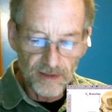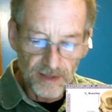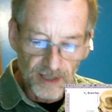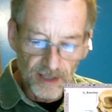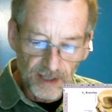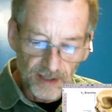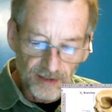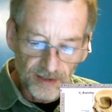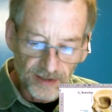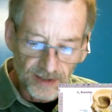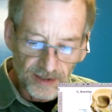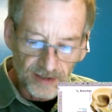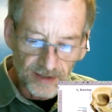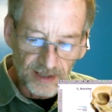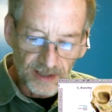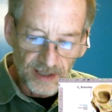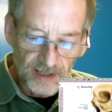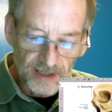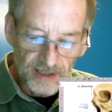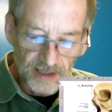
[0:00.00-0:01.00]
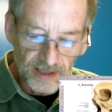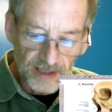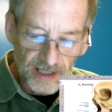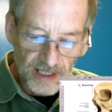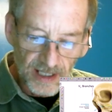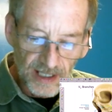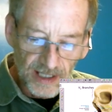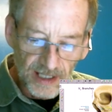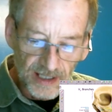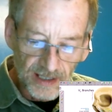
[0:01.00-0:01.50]
that are just
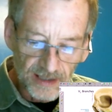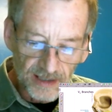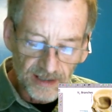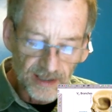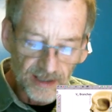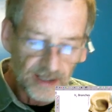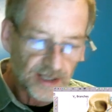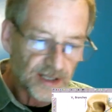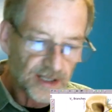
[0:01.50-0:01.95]
indicating